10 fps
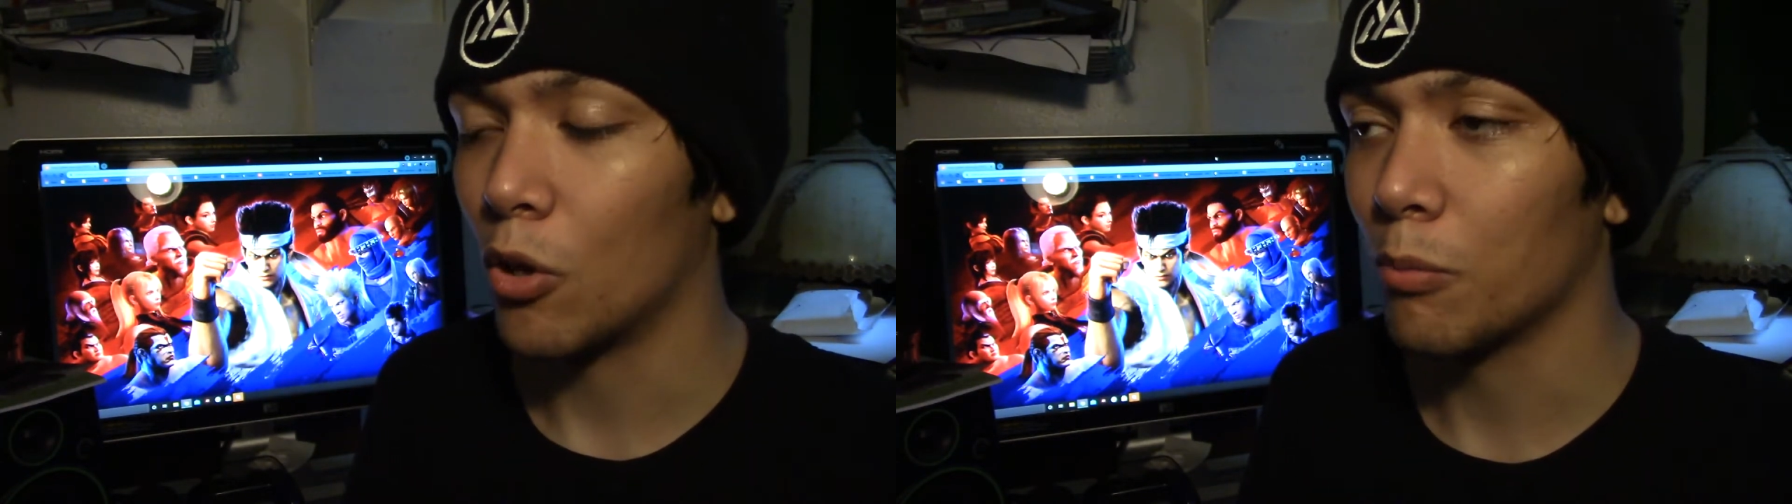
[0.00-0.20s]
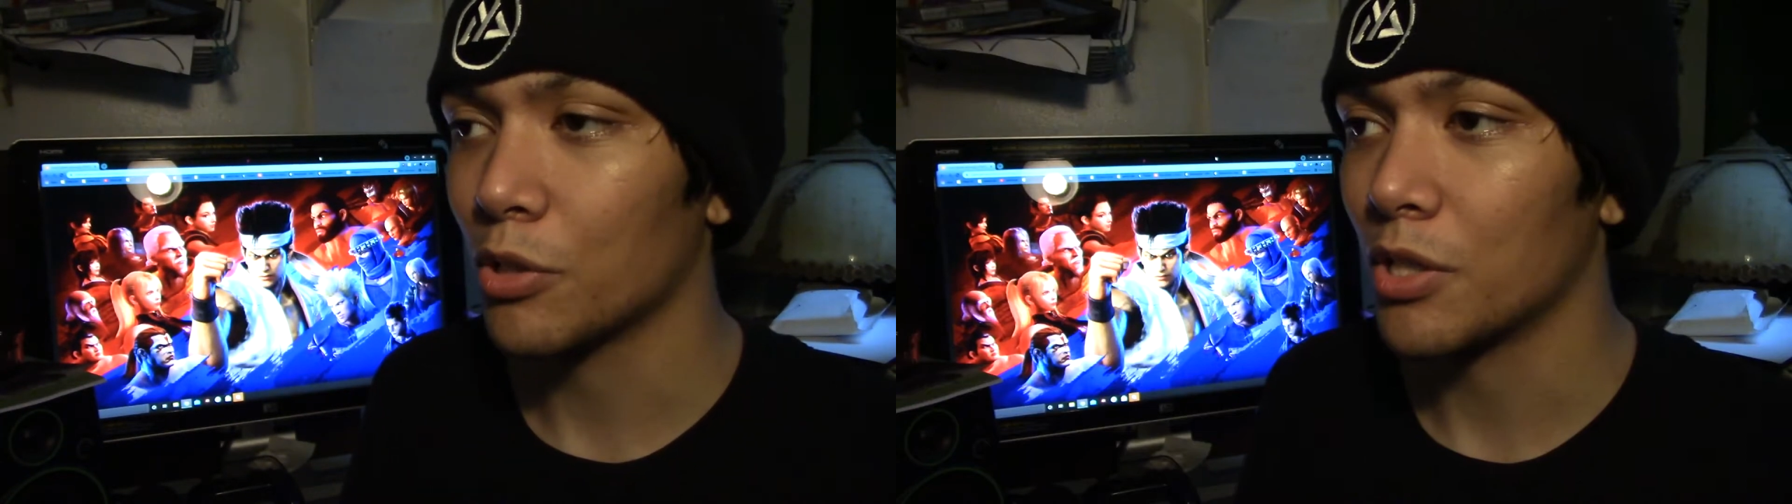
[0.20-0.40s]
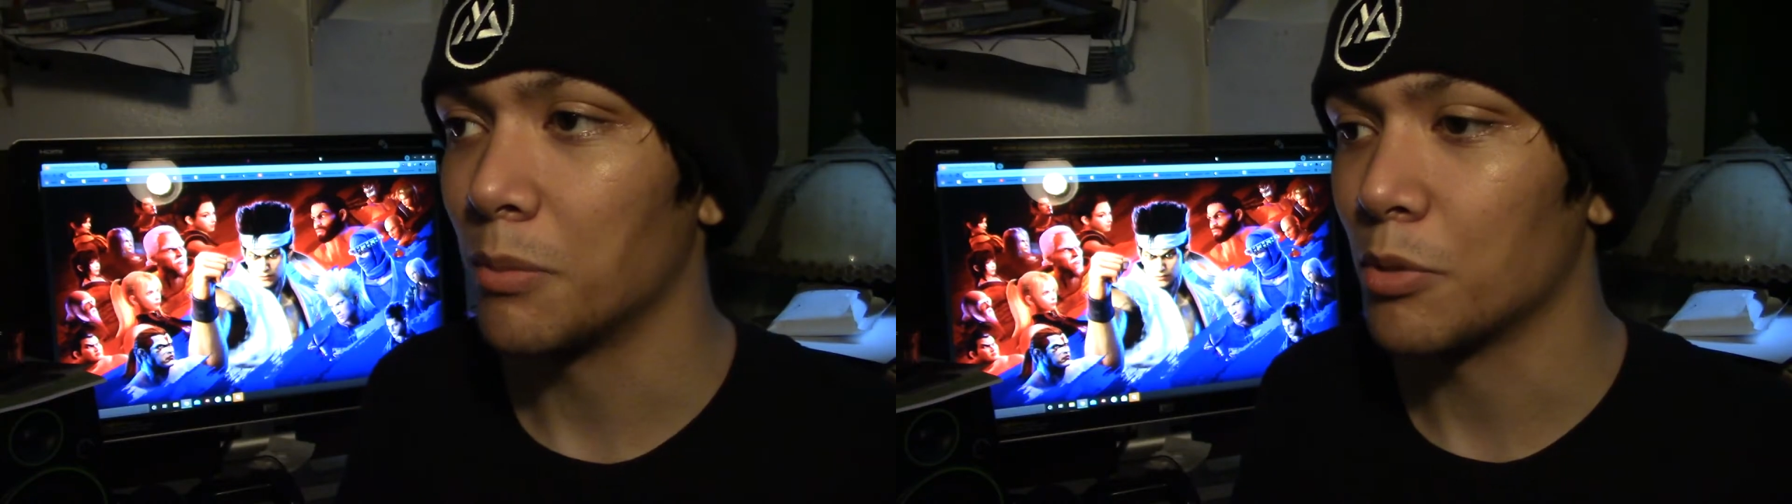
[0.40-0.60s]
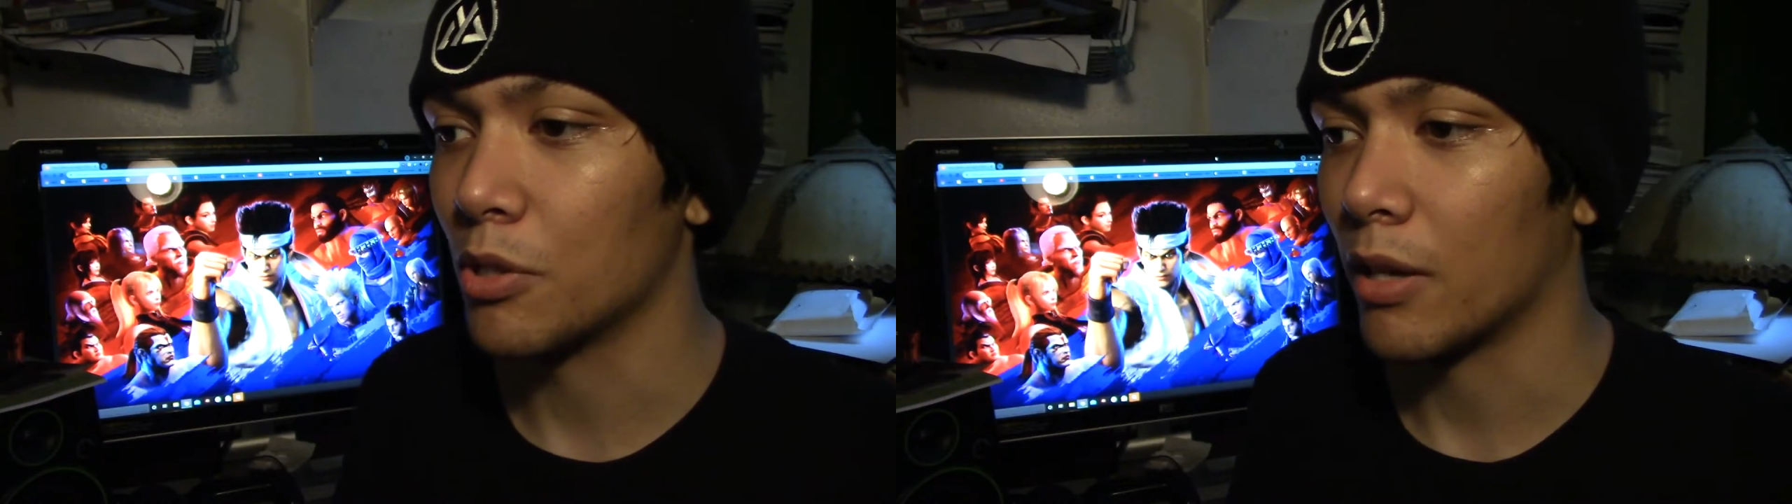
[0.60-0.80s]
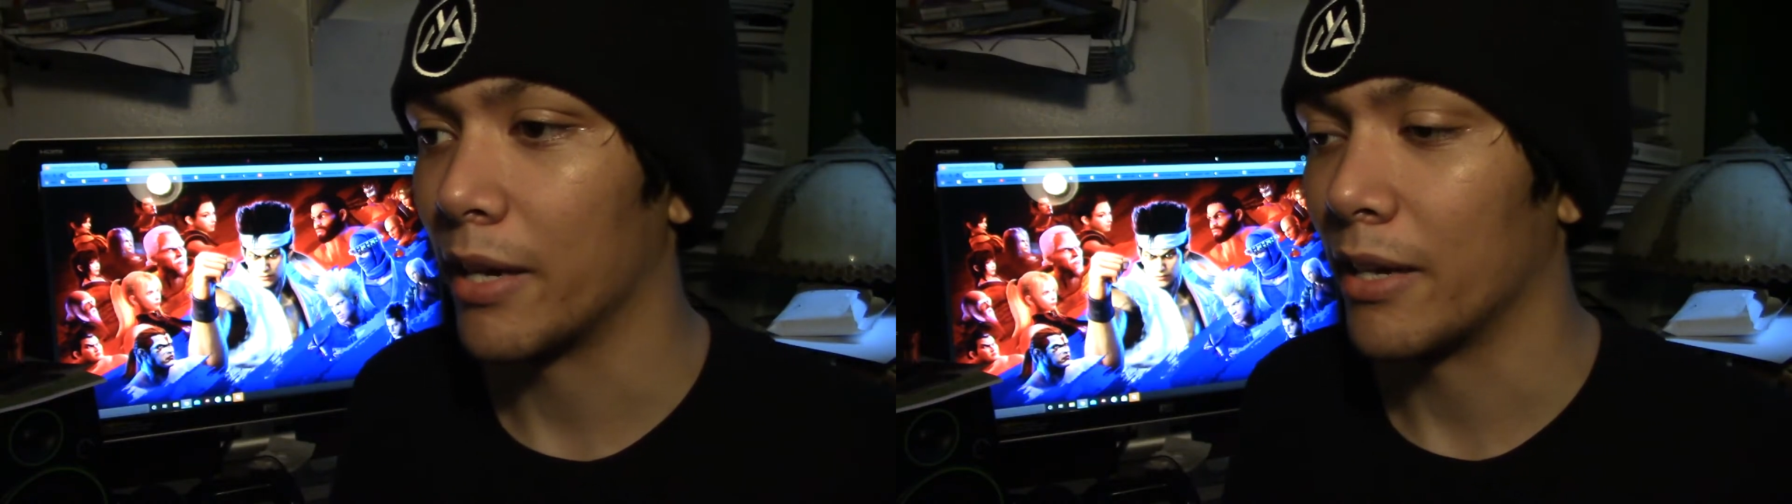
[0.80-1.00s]
almost
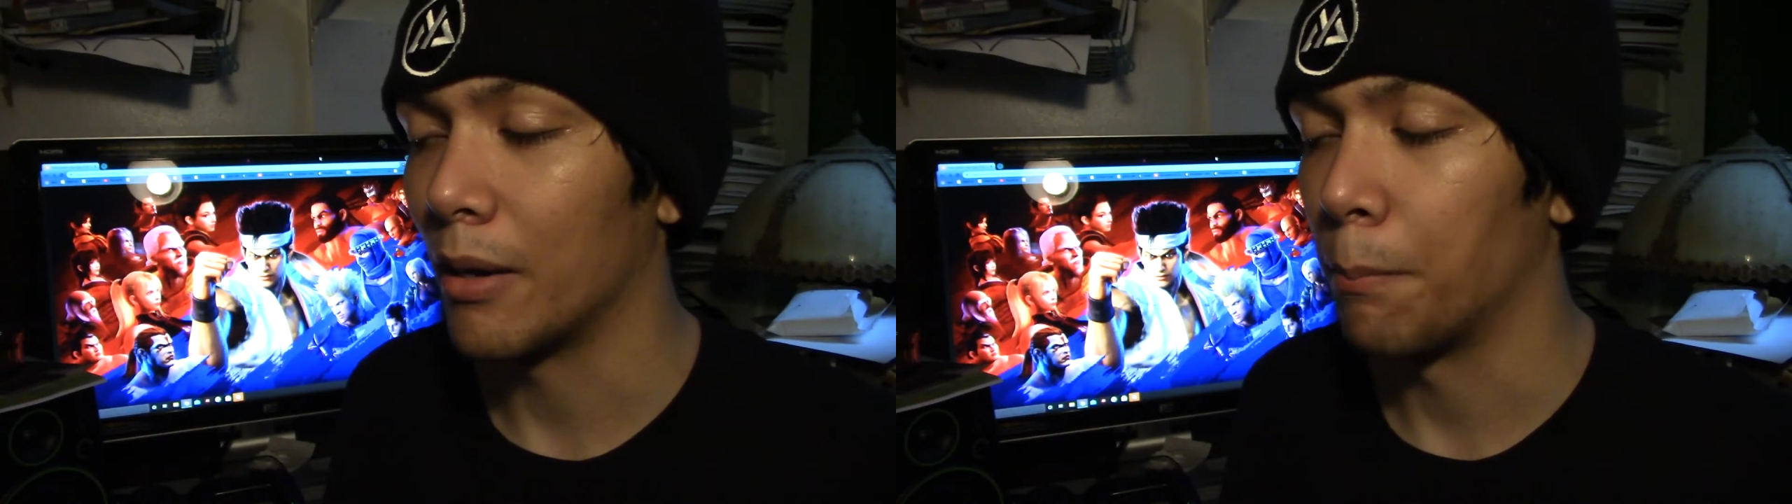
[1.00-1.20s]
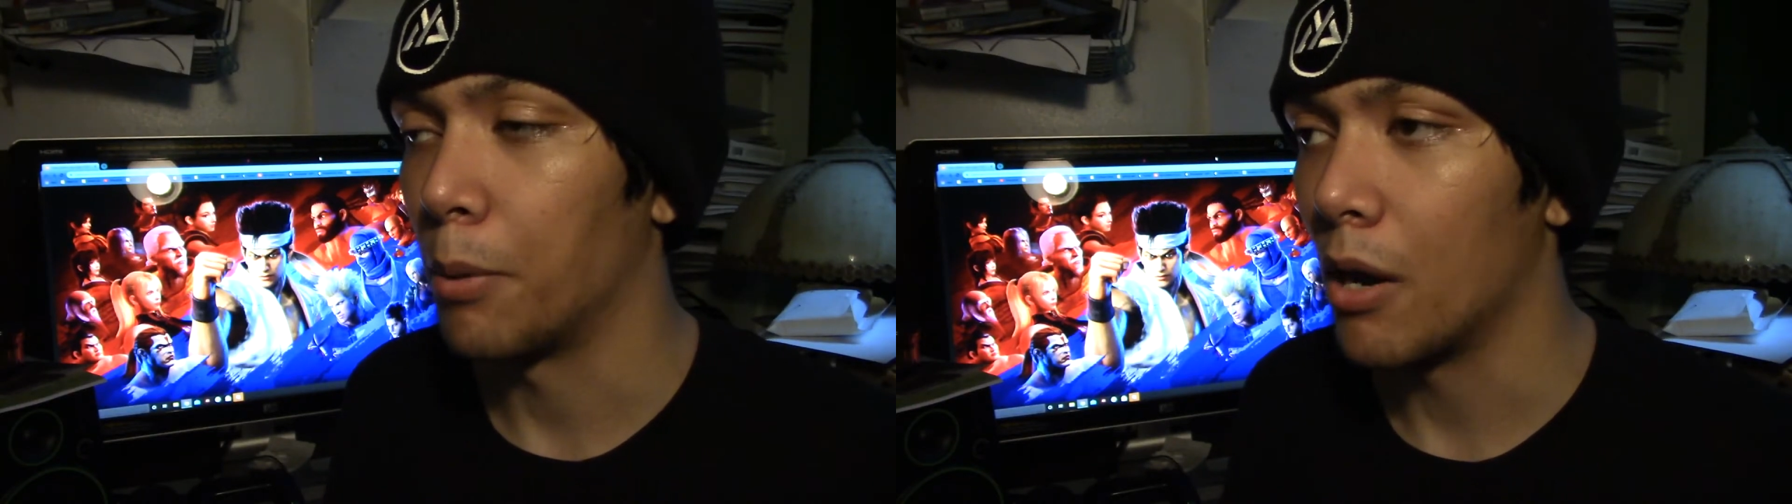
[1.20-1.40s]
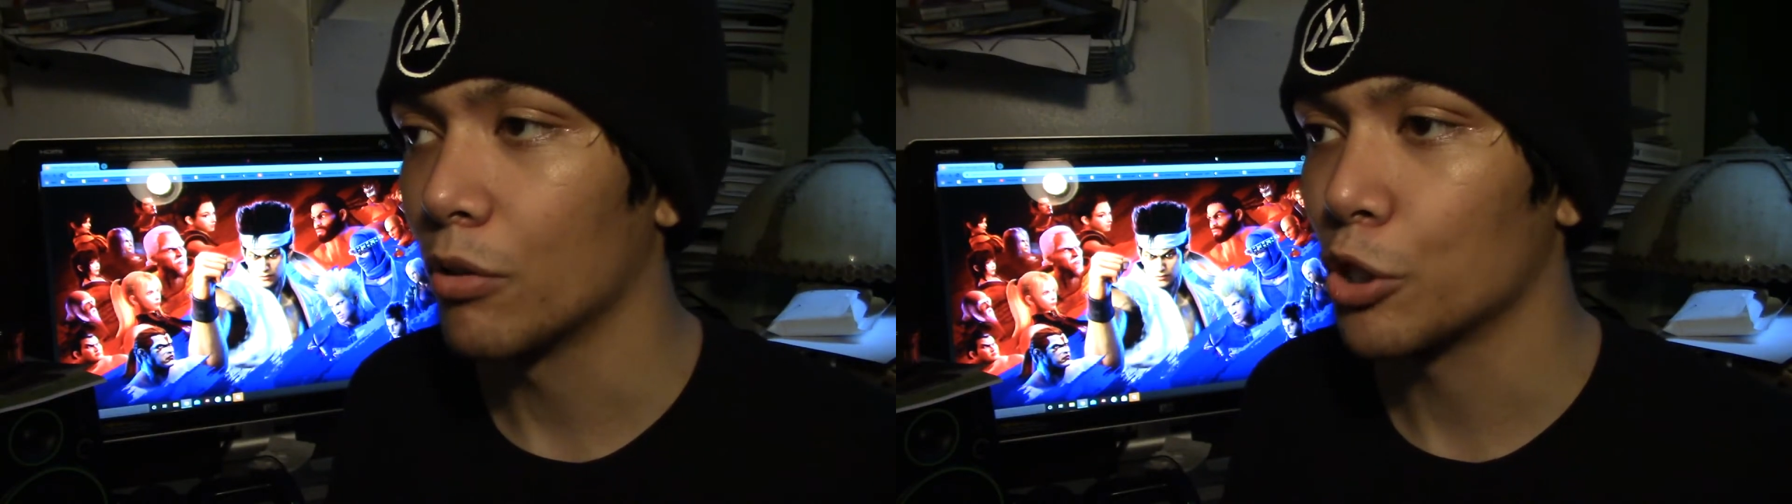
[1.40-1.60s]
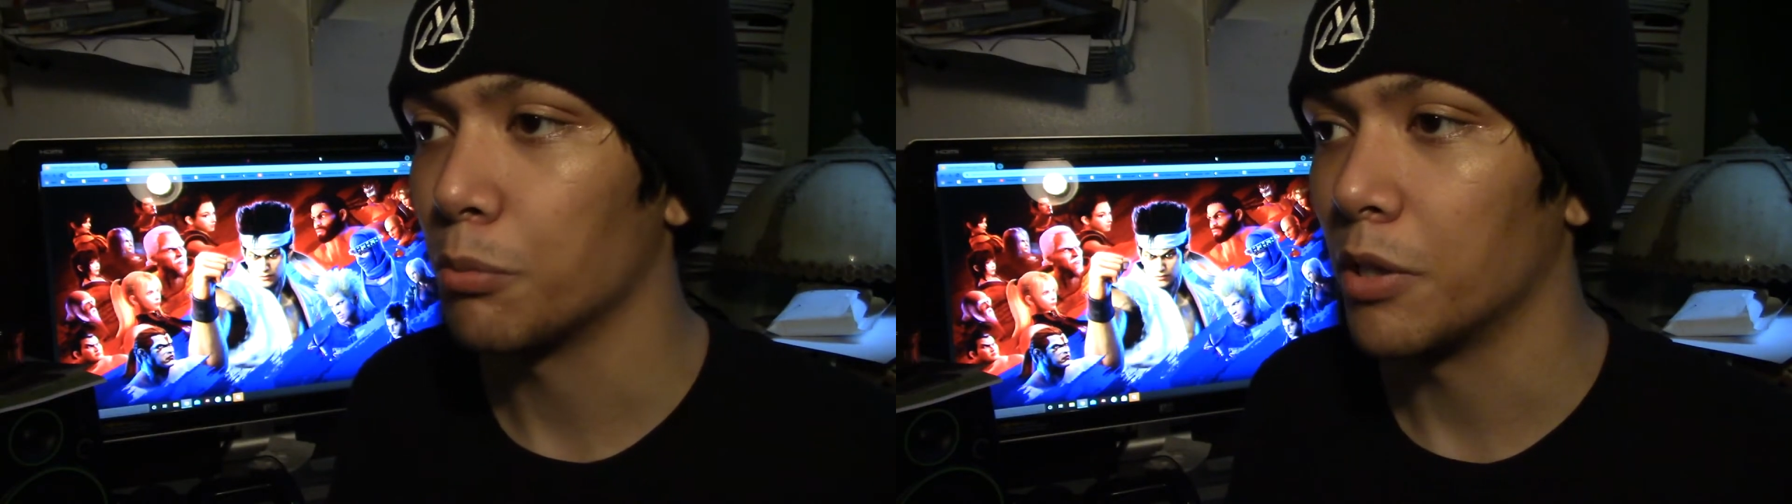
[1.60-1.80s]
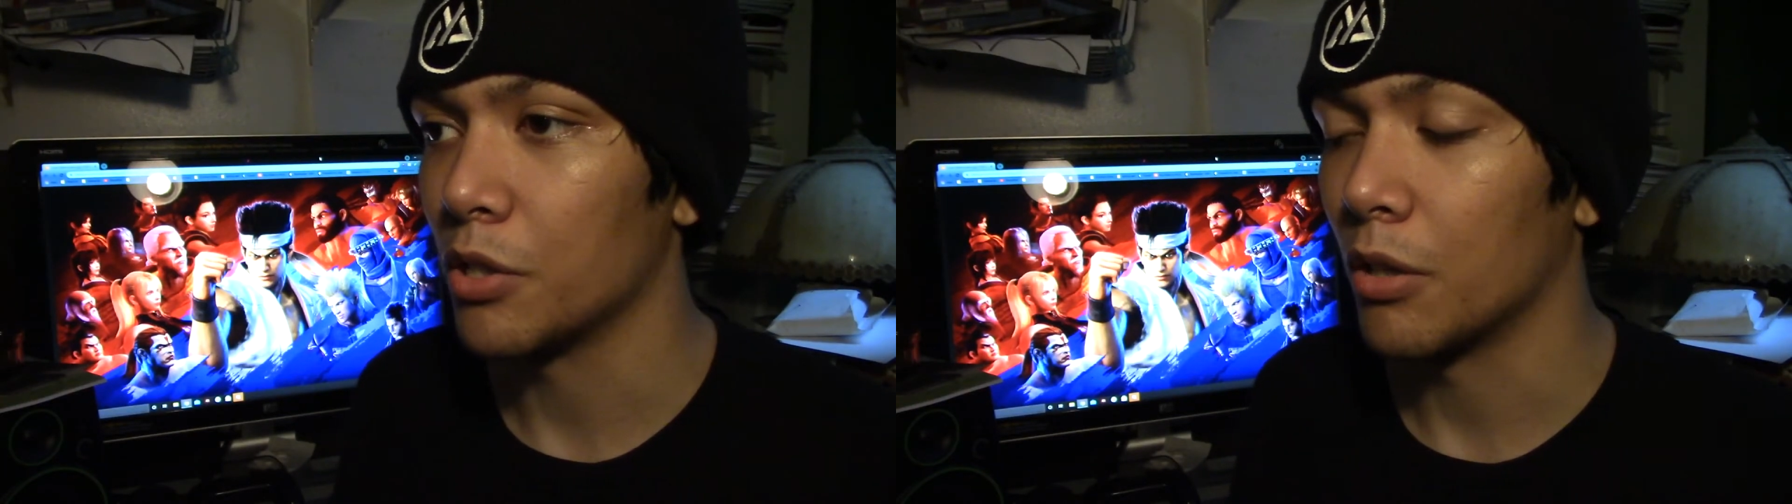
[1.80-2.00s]
seems like an
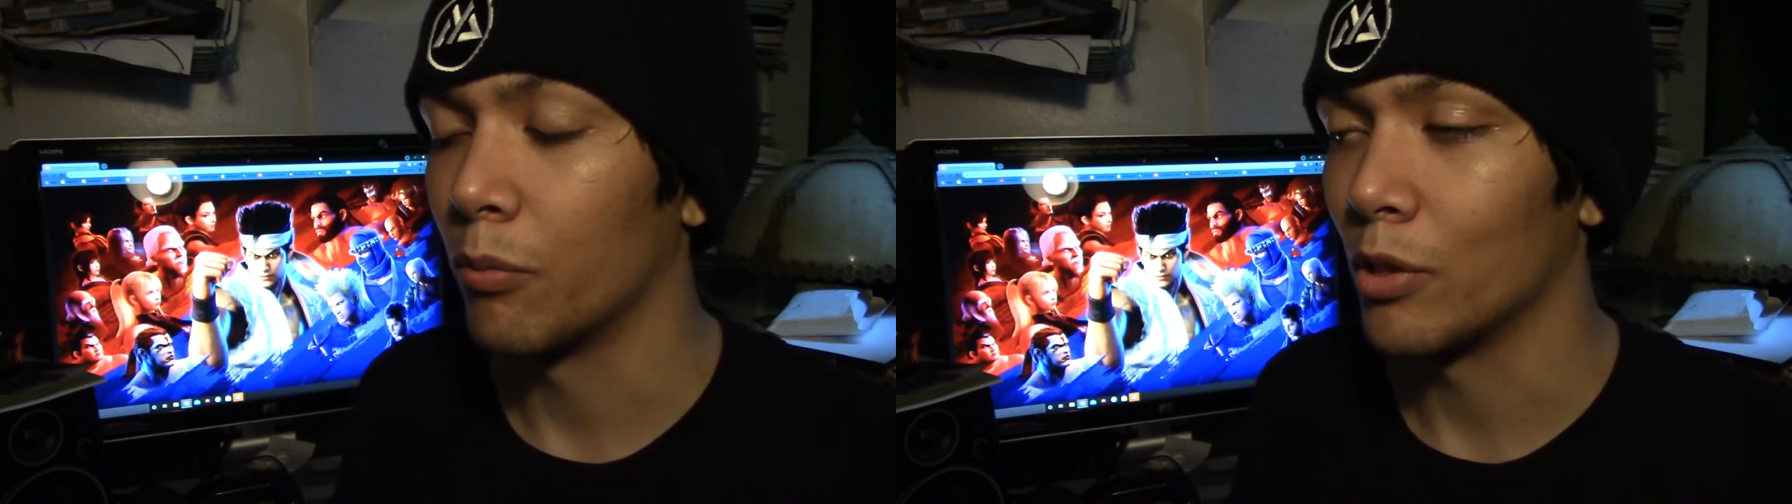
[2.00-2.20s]
abolishment of